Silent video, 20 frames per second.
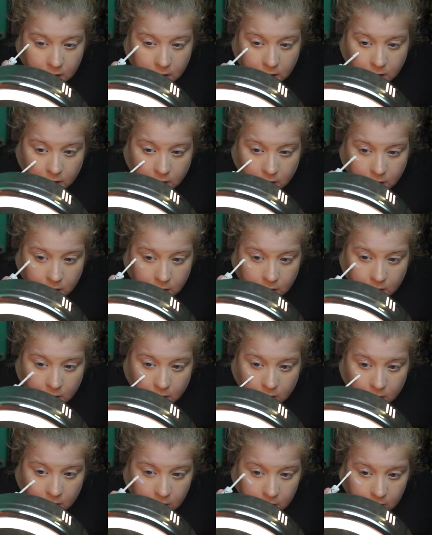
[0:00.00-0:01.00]

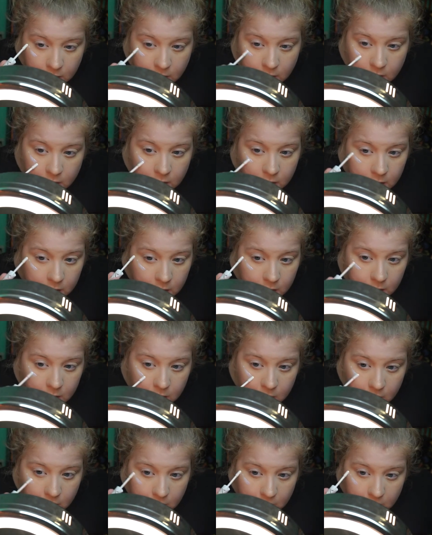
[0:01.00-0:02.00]

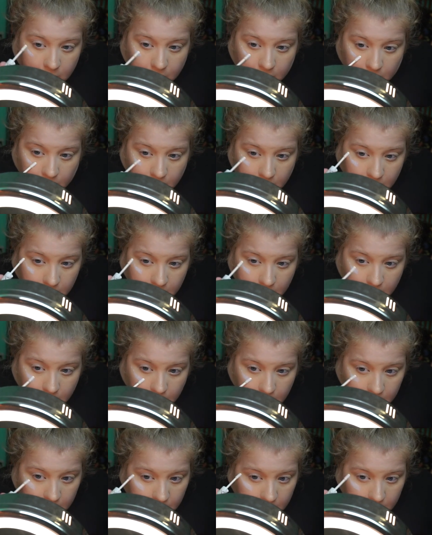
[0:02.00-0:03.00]

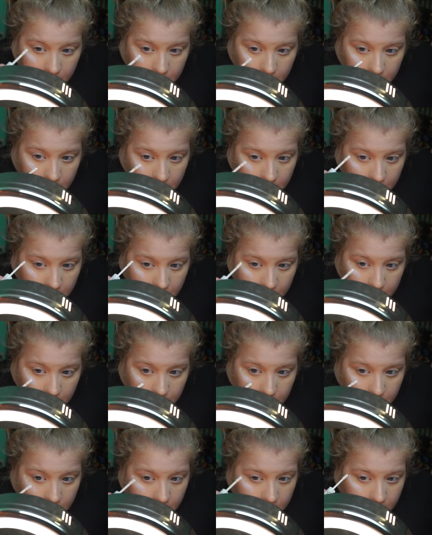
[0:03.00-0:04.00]

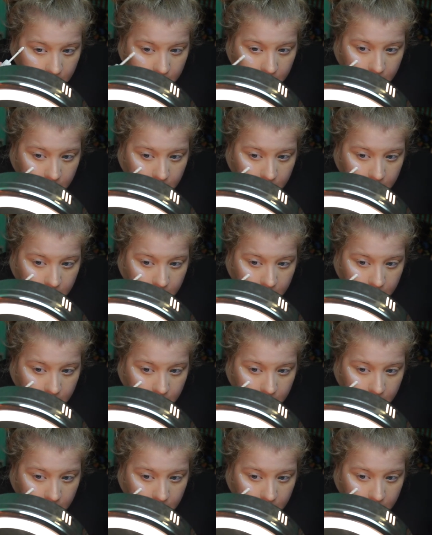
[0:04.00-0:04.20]
Nobody speaks.